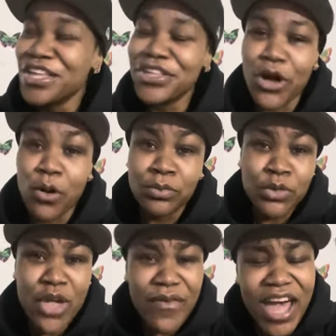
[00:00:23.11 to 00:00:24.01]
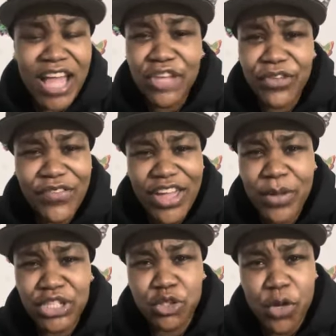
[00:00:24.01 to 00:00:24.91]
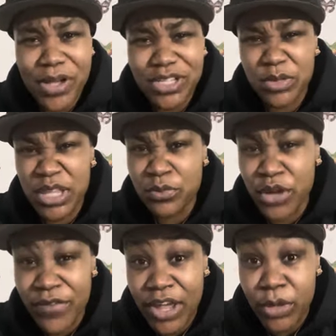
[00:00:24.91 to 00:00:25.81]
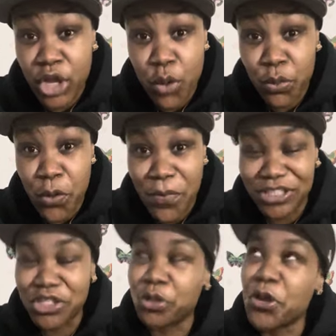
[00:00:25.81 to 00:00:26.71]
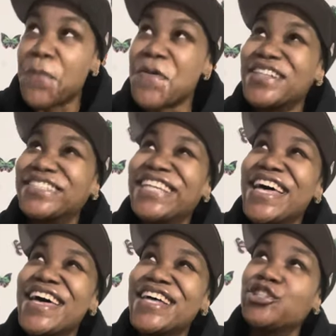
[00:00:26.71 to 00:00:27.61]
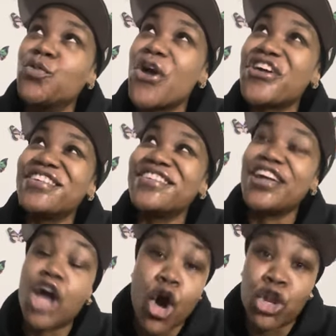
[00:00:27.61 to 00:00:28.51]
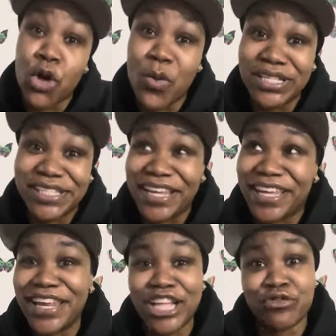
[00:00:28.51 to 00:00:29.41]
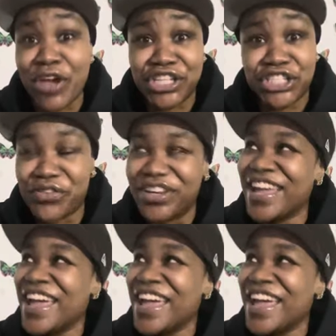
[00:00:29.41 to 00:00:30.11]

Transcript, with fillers: Yo, you ever had to reevaluate your thought process, but then reevaluate your own thought process? Your thought process! You working today? Hold on one second. It's registering.